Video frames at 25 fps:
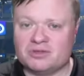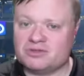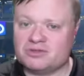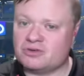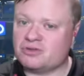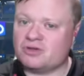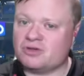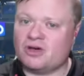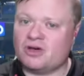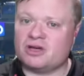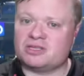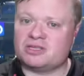
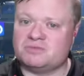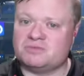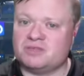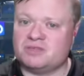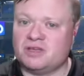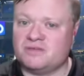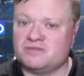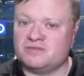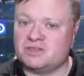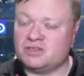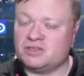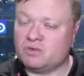sort of talks
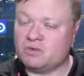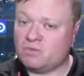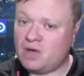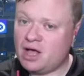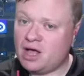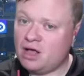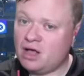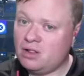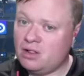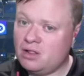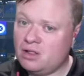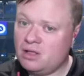themselves into,
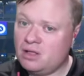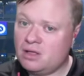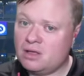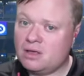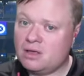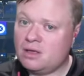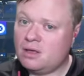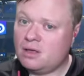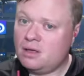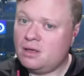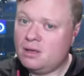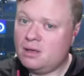well,
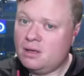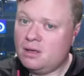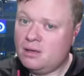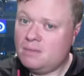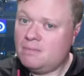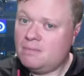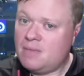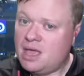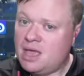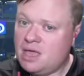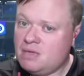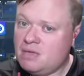
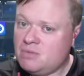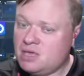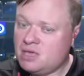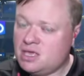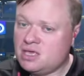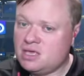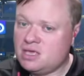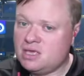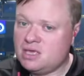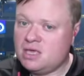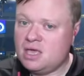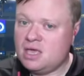
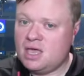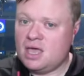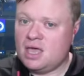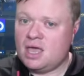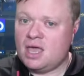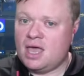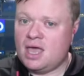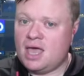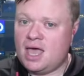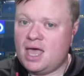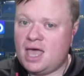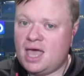maybe,
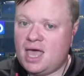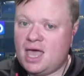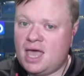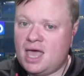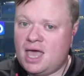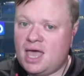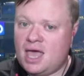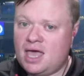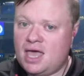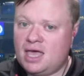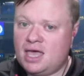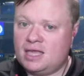
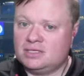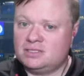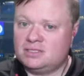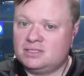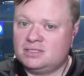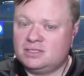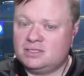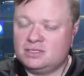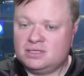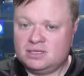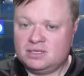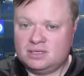
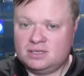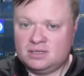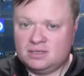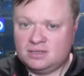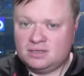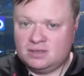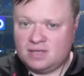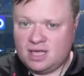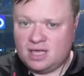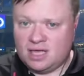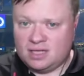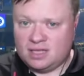and
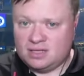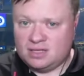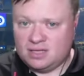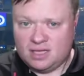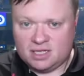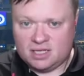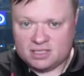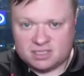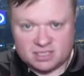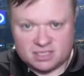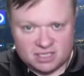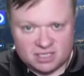then
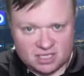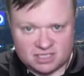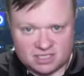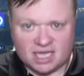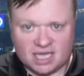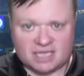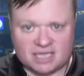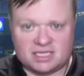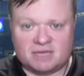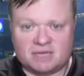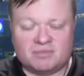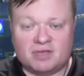it's the
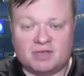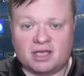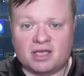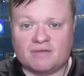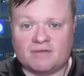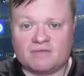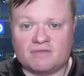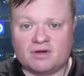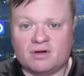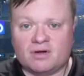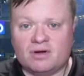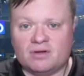exact same thing
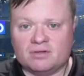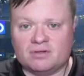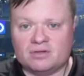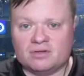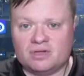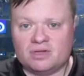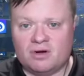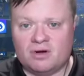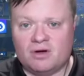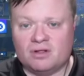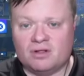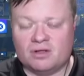if all
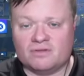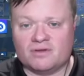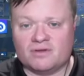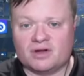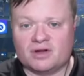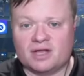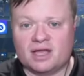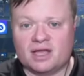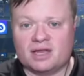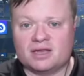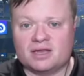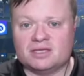you know all over
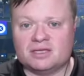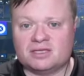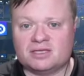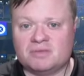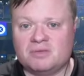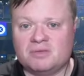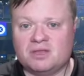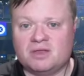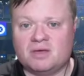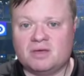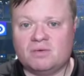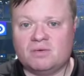again. Because I
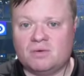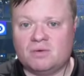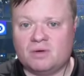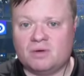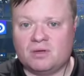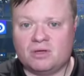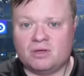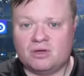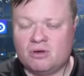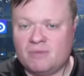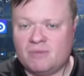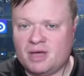mean,
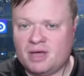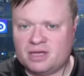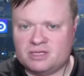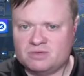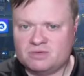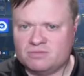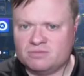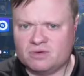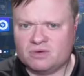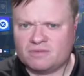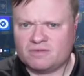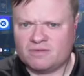go back
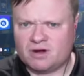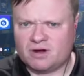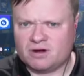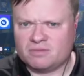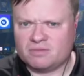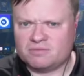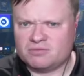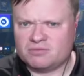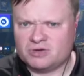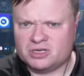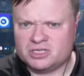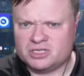to one of
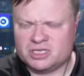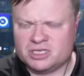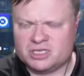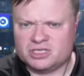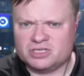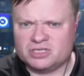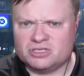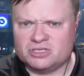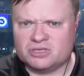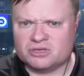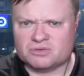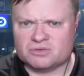our
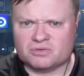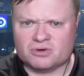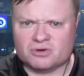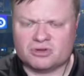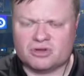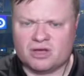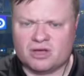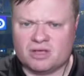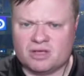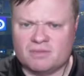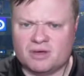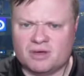preseason shows. We were
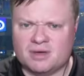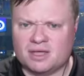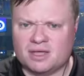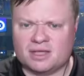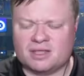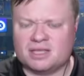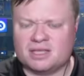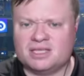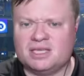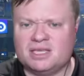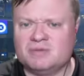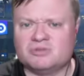talking about like
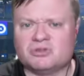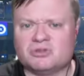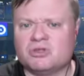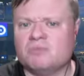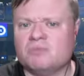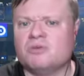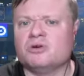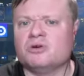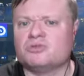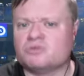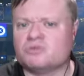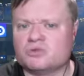the teams with the
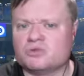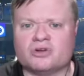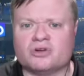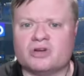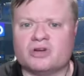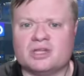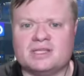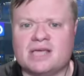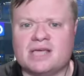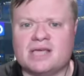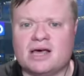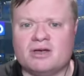most
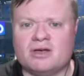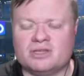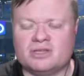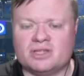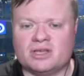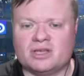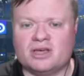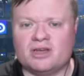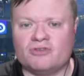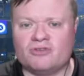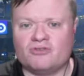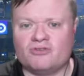returning talent in
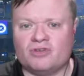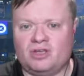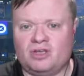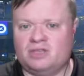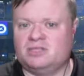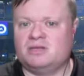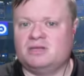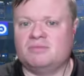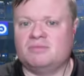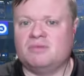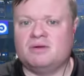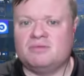the country, and
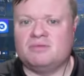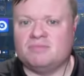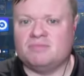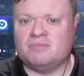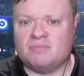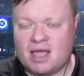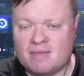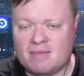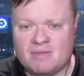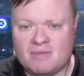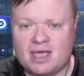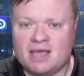it's like
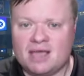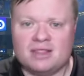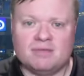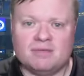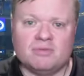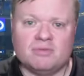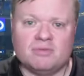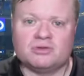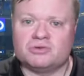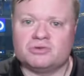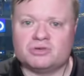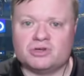Miami had
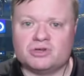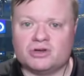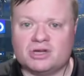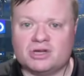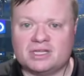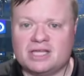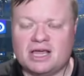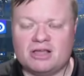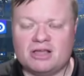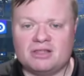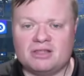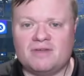the most
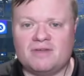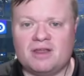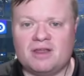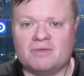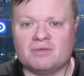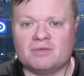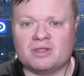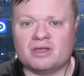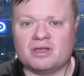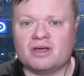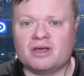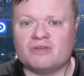returning talent of
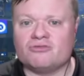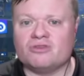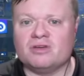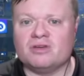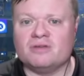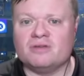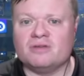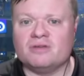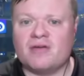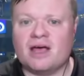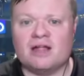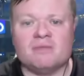anyone in the
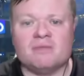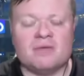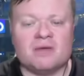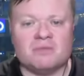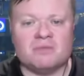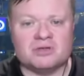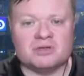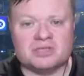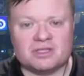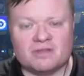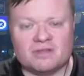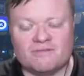country.
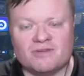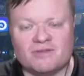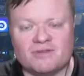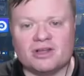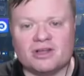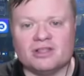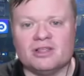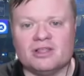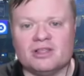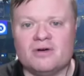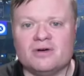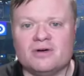Alabama was at the
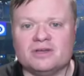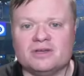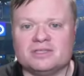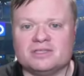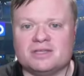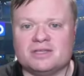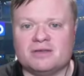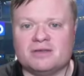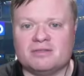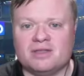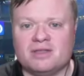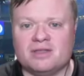very
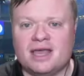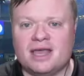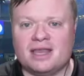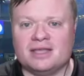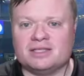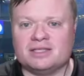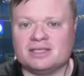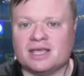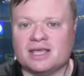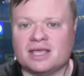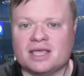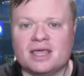lowest, uh, and
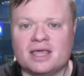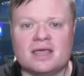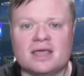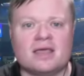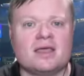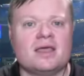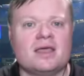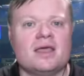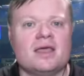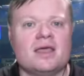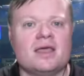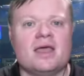it's like
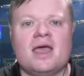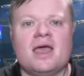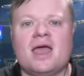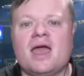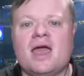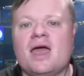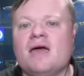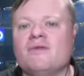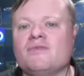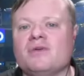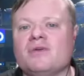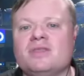
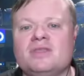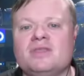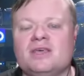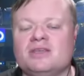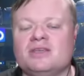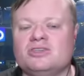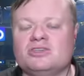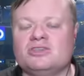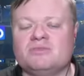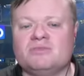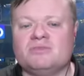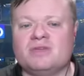
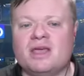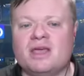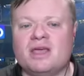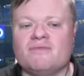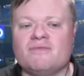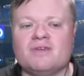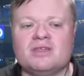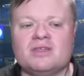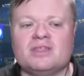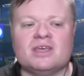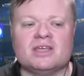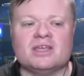everything should be
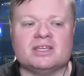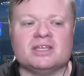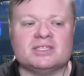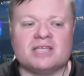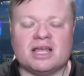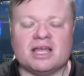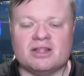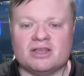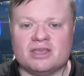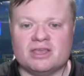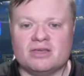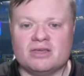everything is
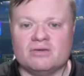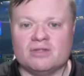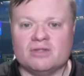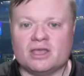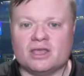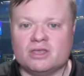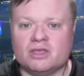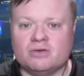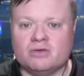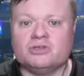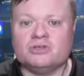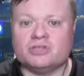telling you
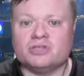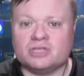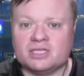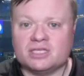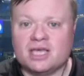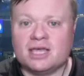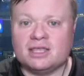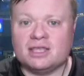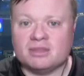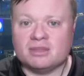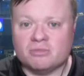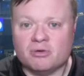like you should
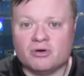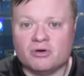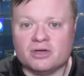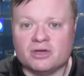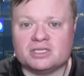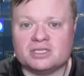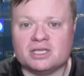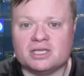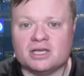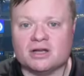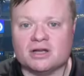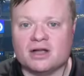take the
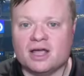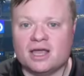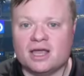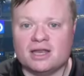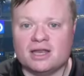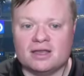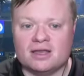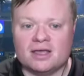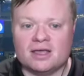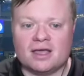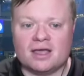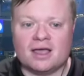points here.
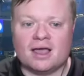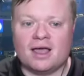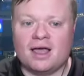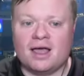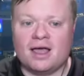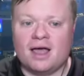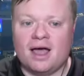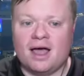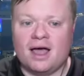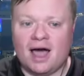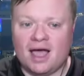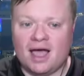And
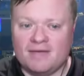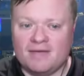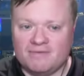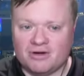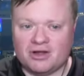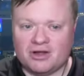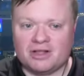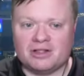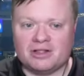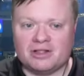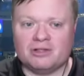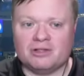I
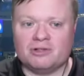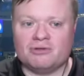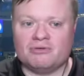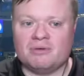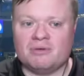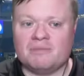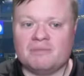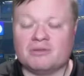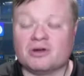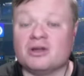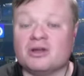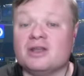very clearly
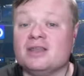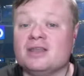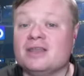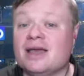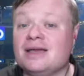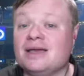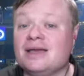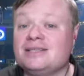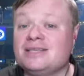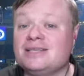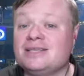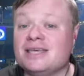remember
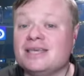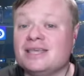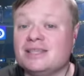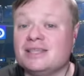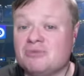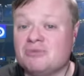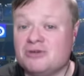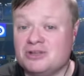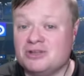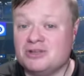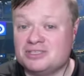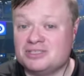not taking
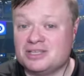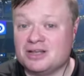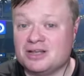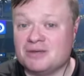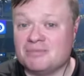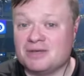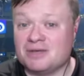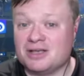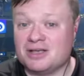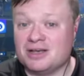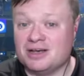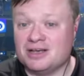the points there
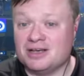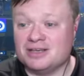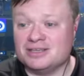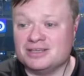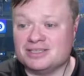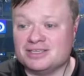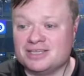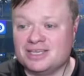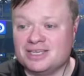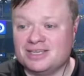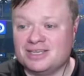because